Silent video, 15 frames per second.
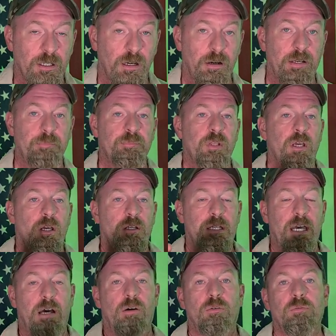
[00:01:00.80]
All right.
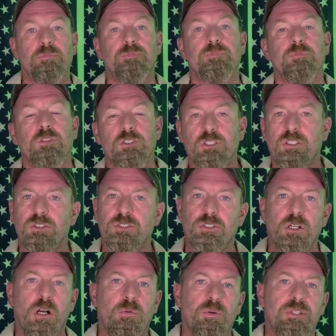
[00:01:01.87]
Now, let's go
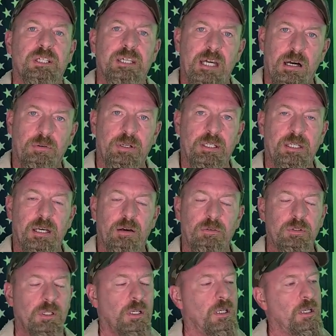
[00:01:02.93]
start with the calorie count.
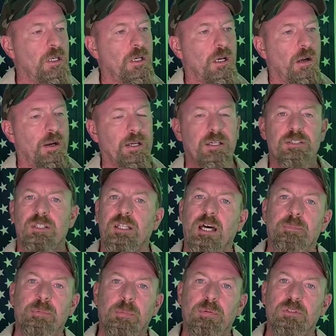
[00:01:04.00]
All right, because a
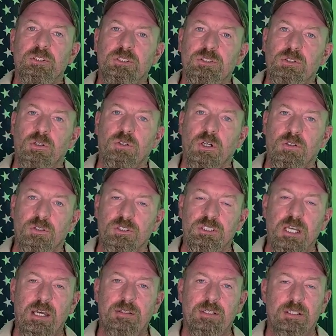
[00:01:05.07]
lot of people just don't
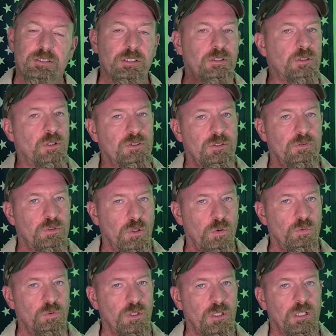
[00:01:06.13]
understand this and
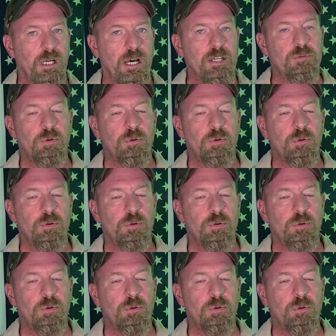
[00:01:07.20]
don't realize